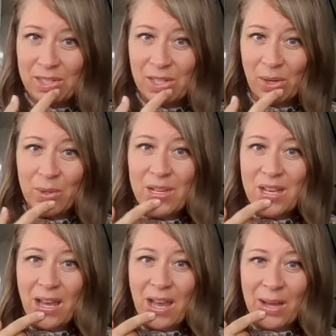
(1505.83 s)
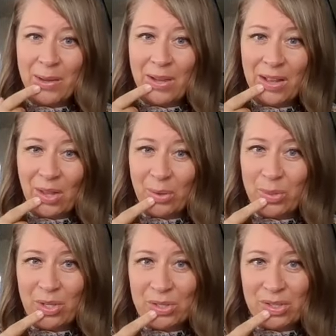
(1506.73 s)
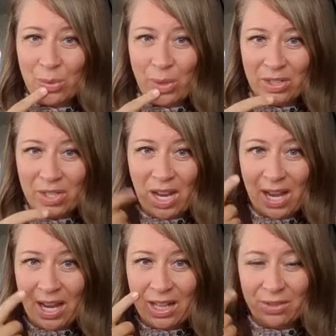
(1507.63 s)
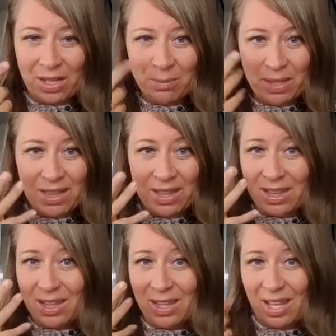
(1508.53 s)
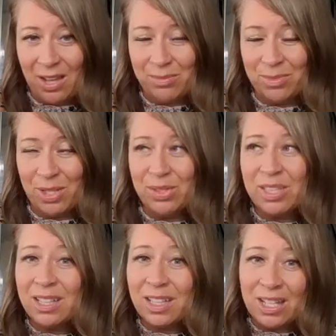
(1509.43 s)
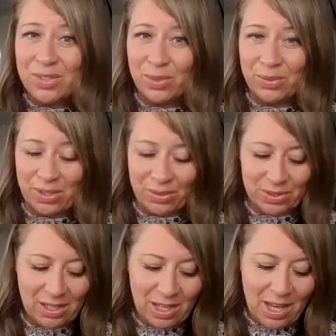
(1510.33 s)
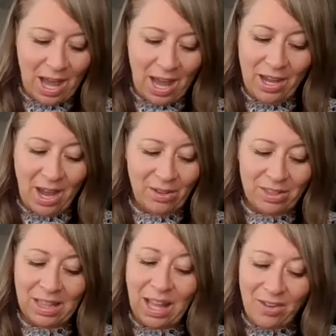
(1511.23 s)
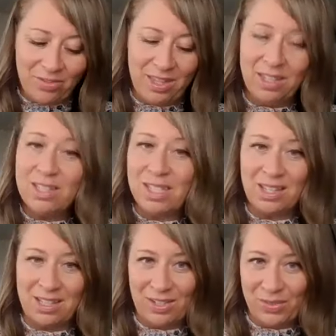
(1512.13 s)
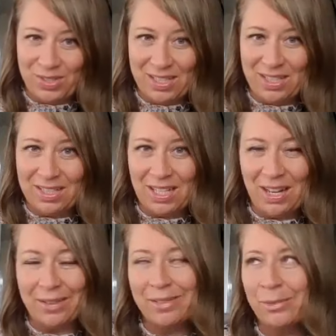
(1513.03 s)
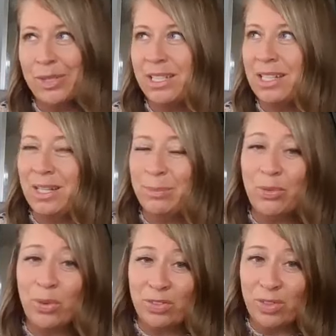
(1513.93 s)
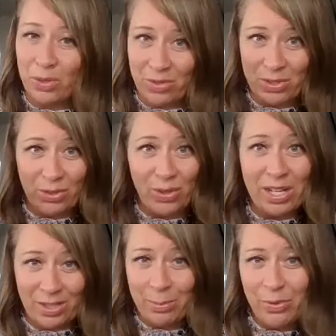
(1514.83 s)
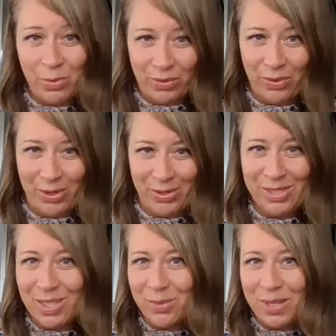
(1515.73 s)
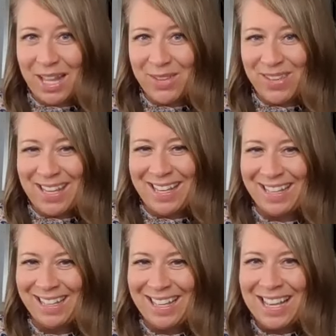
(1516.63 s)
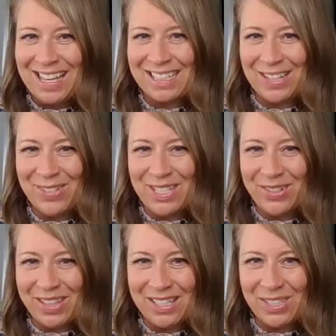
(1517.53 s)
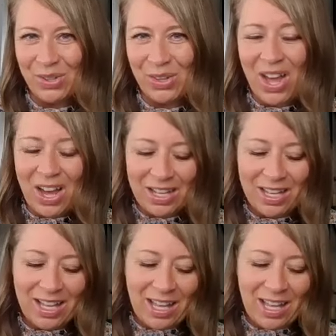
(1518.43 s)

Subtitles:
So, along with using gua sha, I highly recommend using the lights for wrinkles. I love seeing the differences, and I wish I did before photos. So you guys do before photos. Don't be like me because I've been doing this so long.